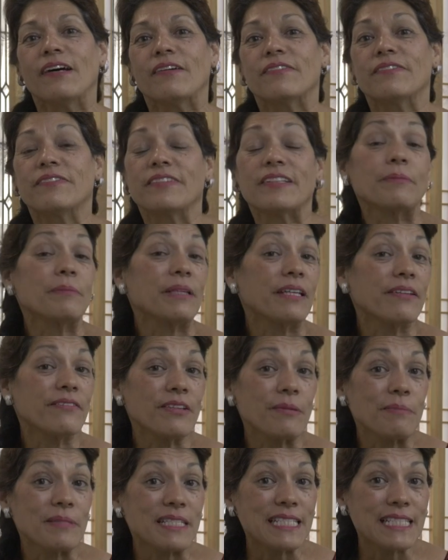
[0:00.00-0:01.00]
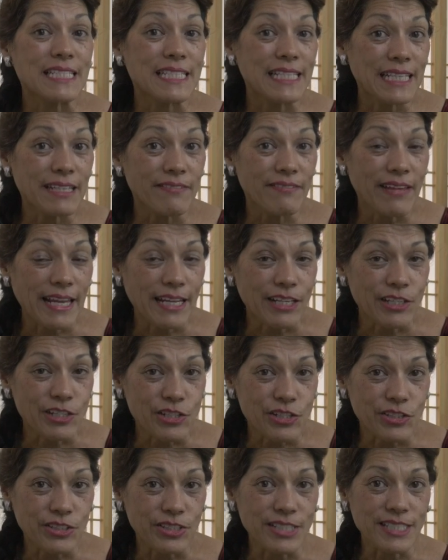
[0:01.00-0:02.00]
filming from the City of
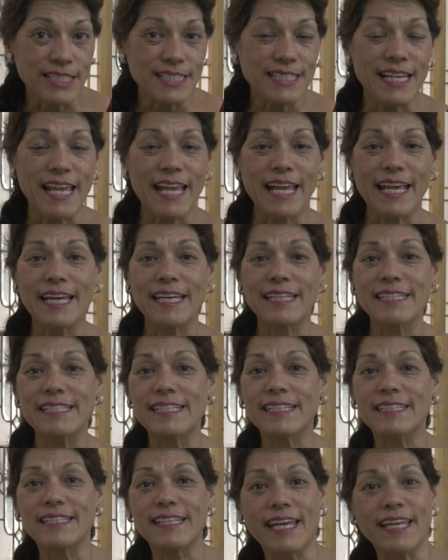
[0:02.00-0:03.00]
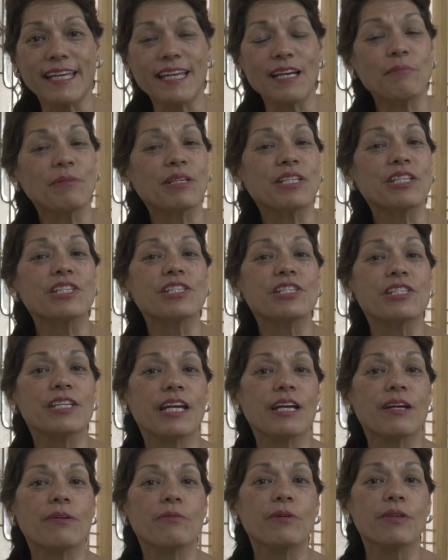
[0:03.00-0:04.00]
Angels, and today I'm going to
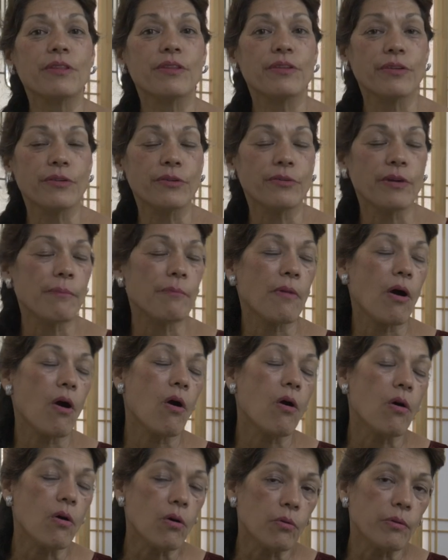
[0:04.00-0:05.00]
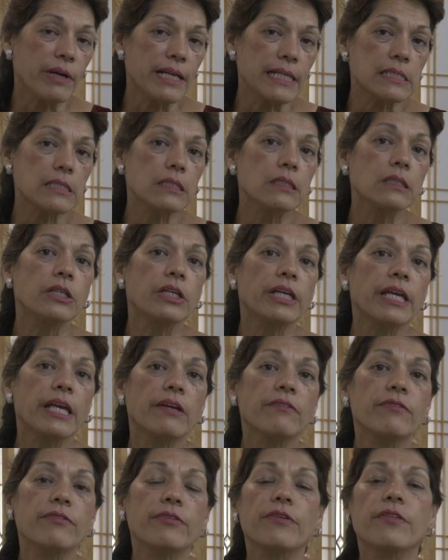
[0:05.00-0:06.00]
share with you, I'm always
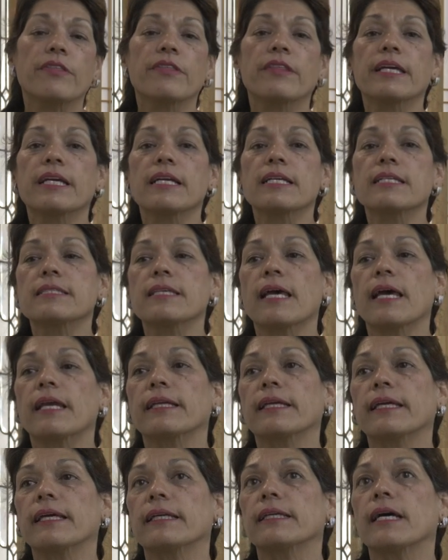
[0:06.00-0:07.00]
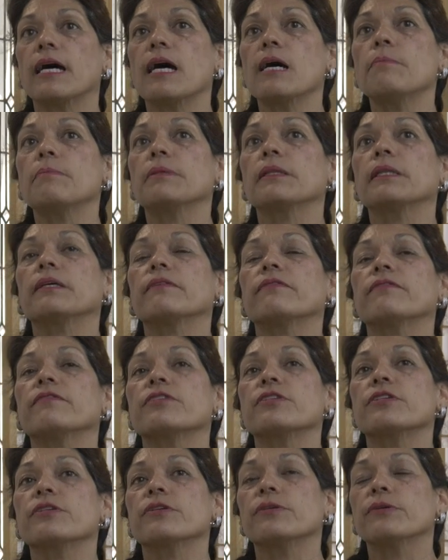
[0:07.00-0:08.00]
looking for things that can
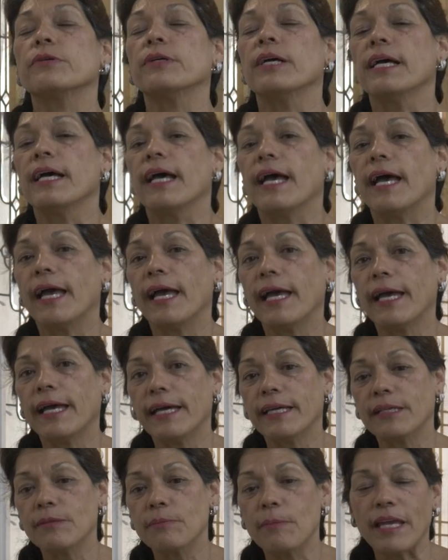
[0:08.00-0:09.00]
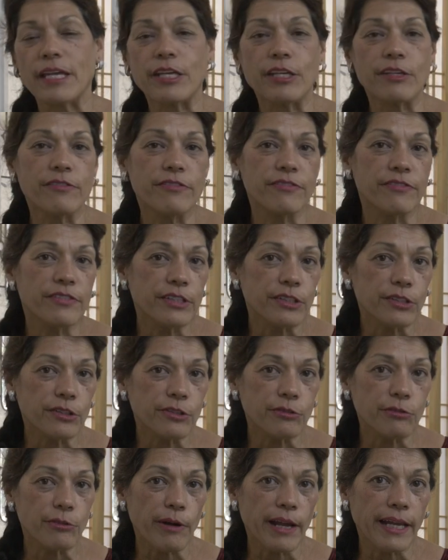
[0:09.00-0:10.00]
uplift you and make you feel
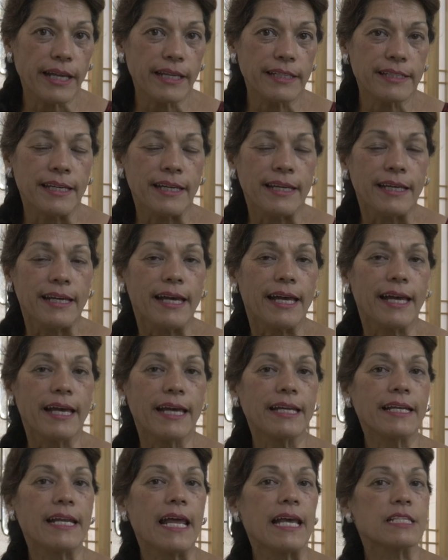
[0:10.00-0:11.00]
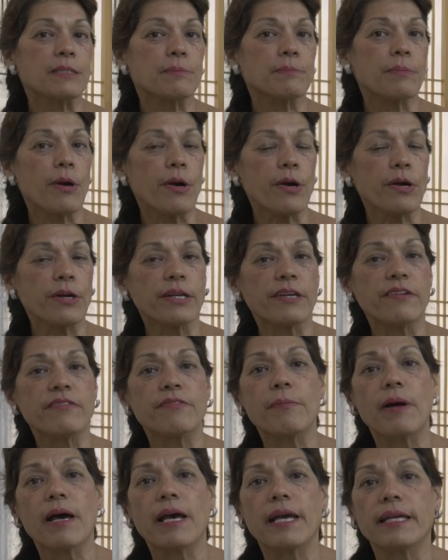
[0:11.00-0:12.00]
great, and as part of
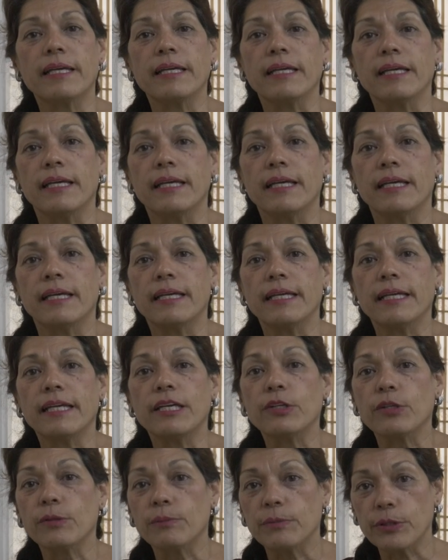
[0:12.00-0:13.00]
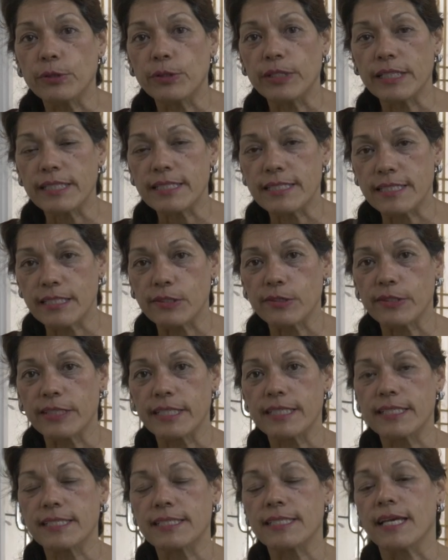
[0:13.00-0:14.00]
my Inner Beauty
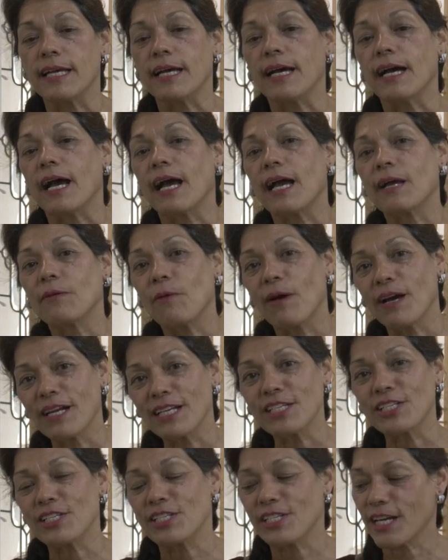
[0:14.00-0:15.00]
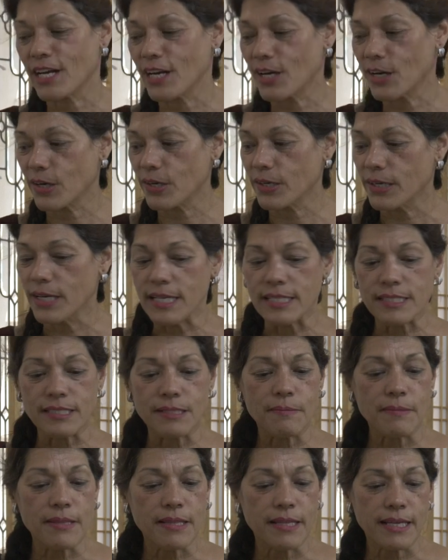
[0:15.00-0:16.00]
series, I want to share
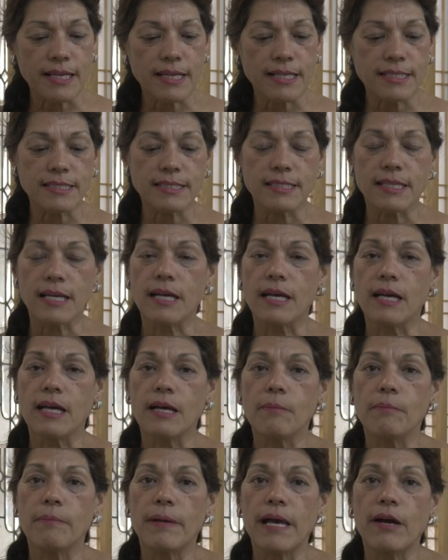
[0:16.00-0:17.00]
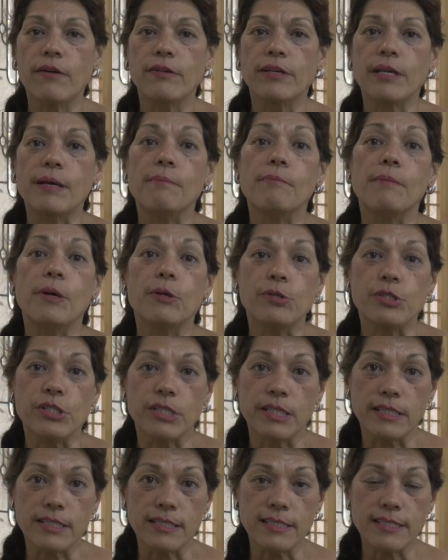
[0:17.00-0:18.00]
some things about
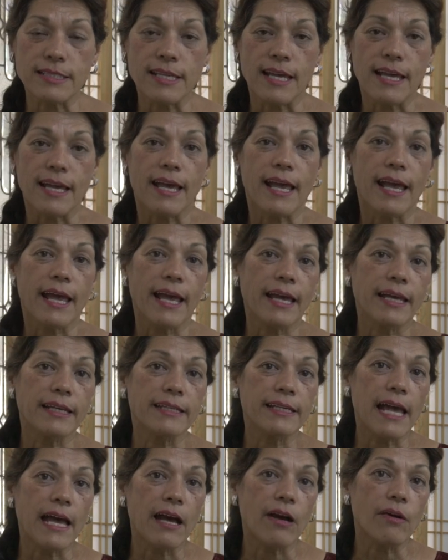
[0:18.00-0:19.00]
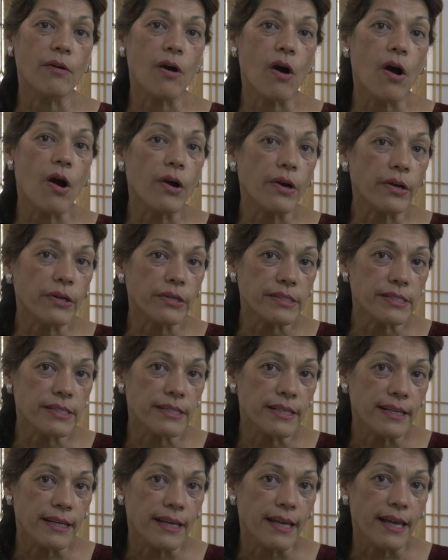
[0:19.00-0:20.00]
emotions and how art
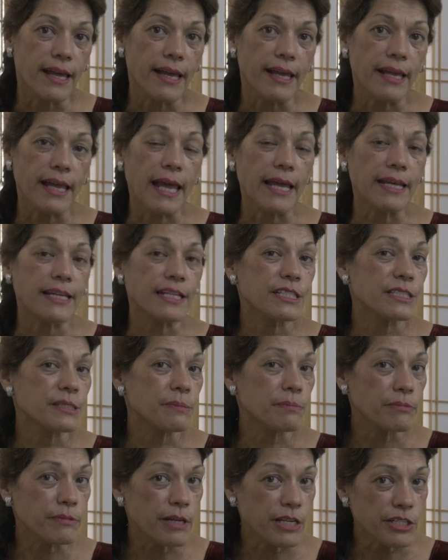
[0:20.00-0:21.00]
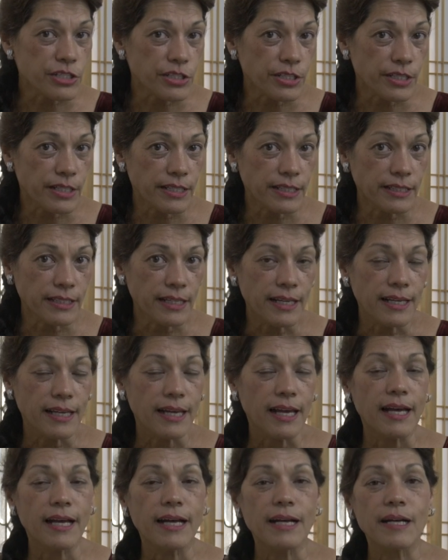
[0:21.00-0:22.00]
and expression
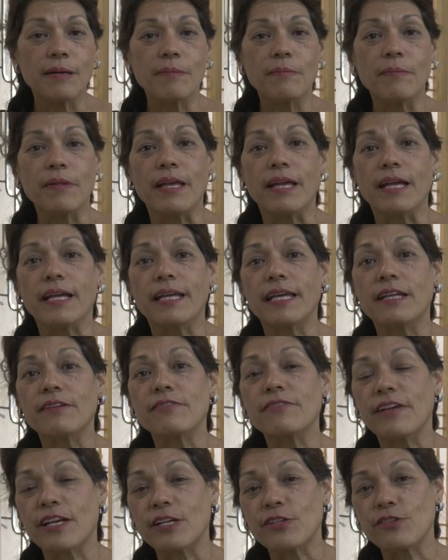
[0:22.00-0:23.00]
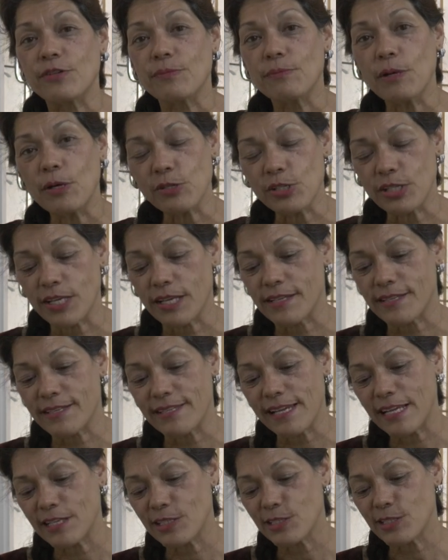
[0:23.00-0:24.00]
can affect your emotions.
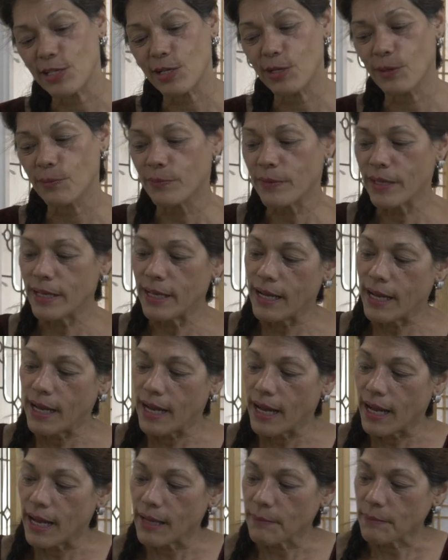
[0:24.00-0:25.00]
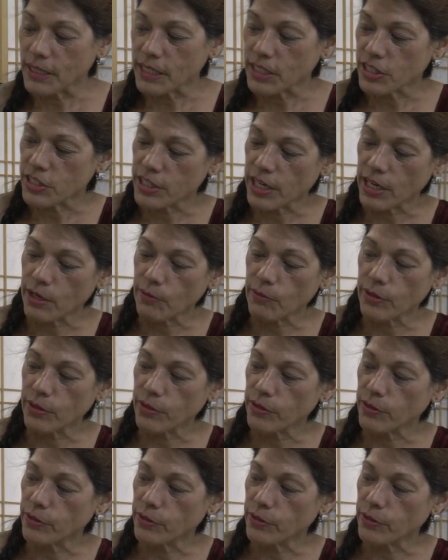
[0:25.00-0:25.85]
And so I'm going to share with